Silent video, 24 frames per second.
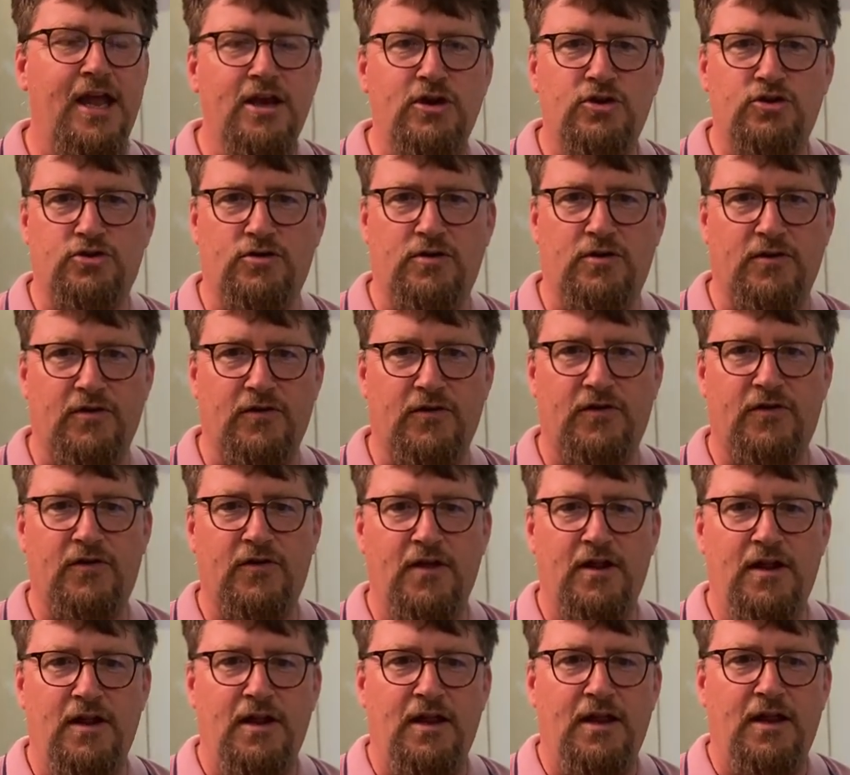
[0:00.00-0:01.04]
entrance.
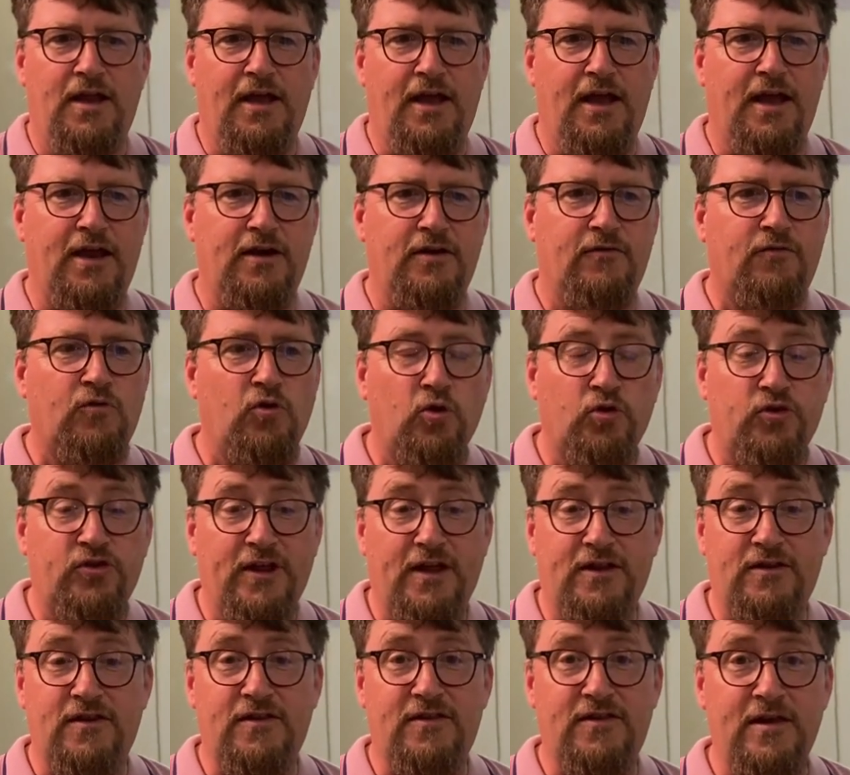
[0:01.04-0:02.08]
And of course
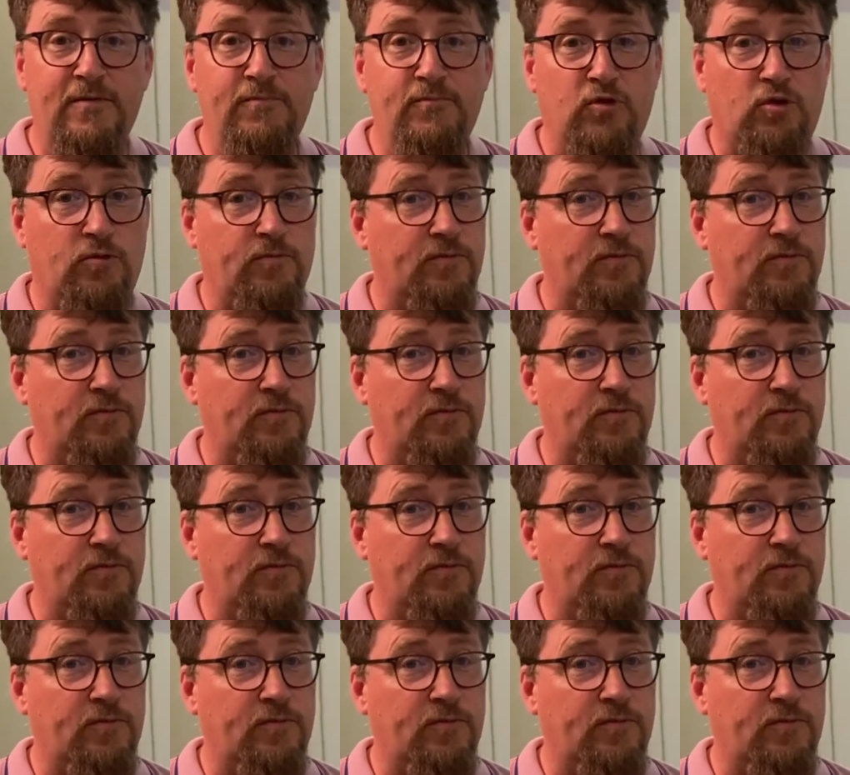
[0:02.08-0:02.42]
that's a symbol,